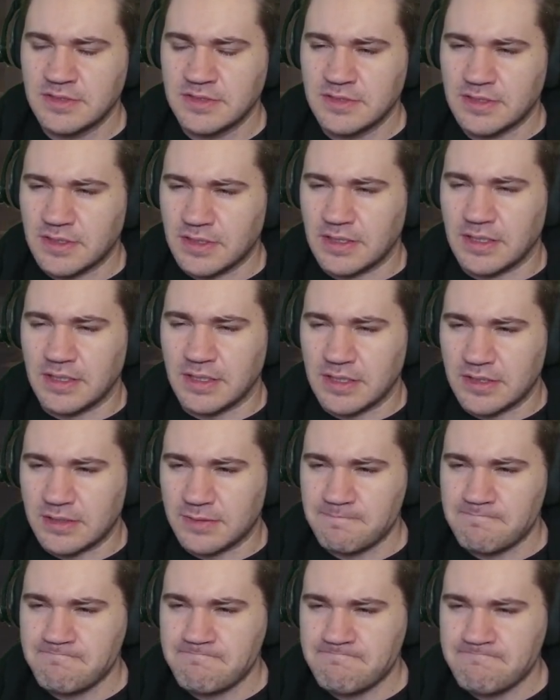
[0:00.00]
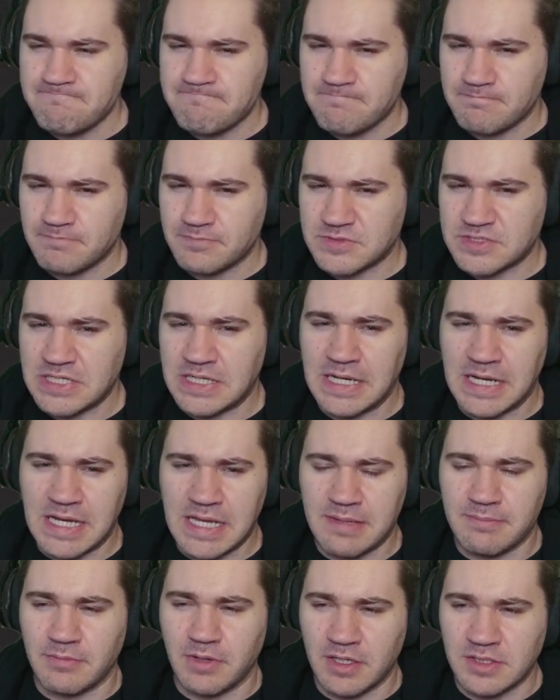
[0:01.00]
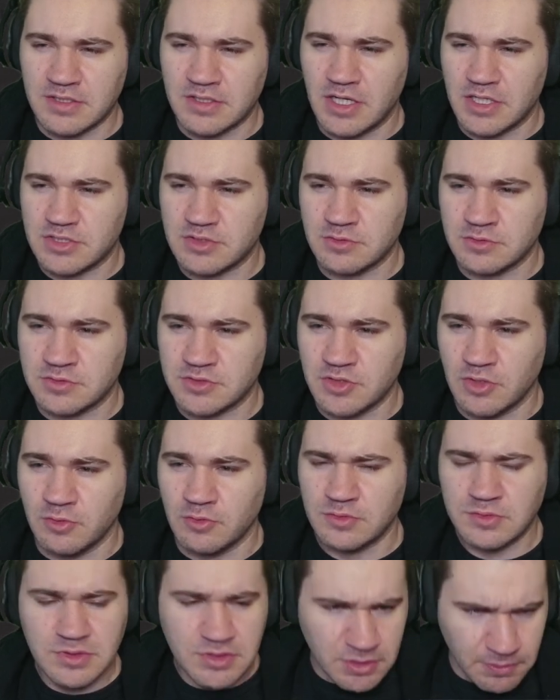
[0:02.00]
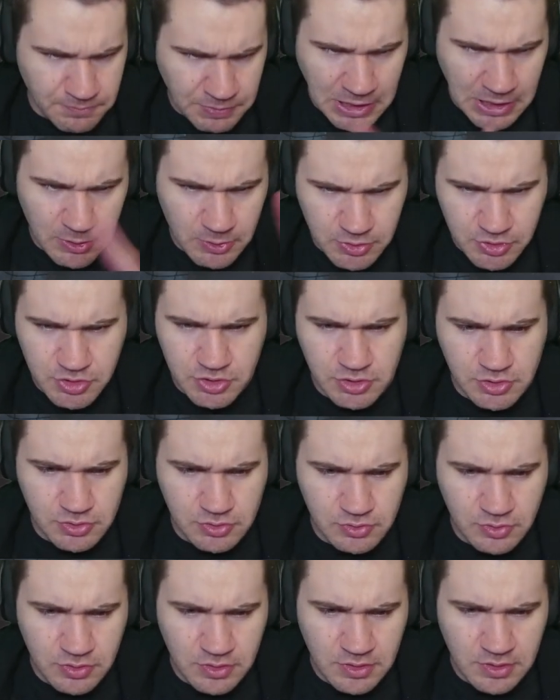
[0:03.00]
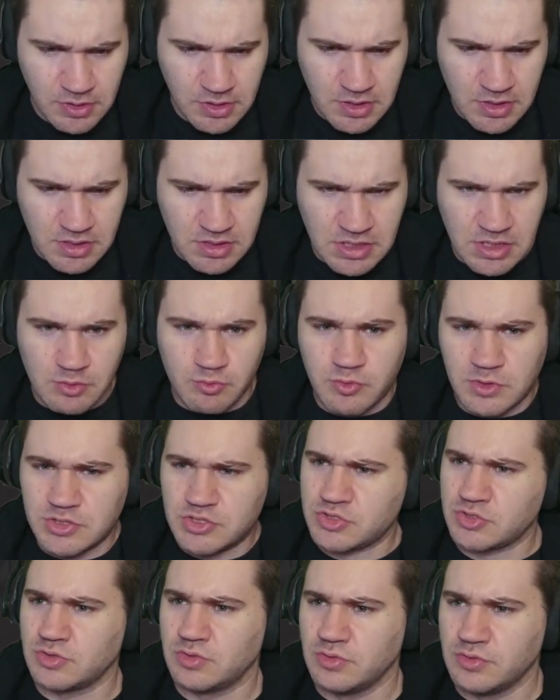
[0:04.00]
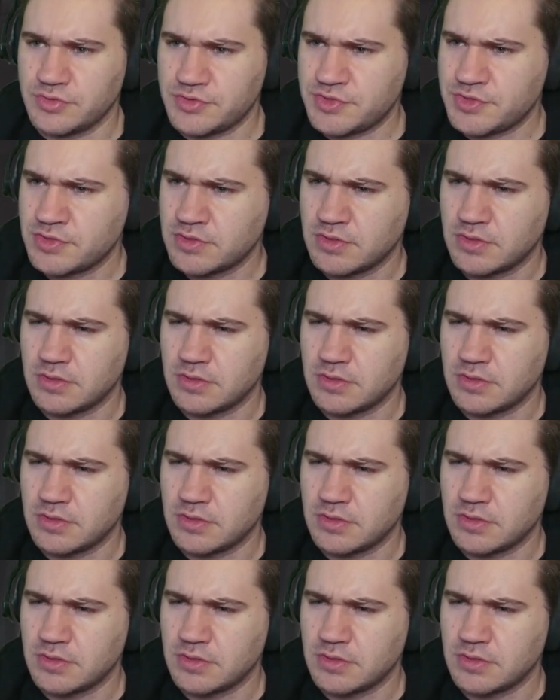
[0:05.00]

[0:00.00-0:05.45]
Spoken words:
time on Nacht der Untoten compared to the originals.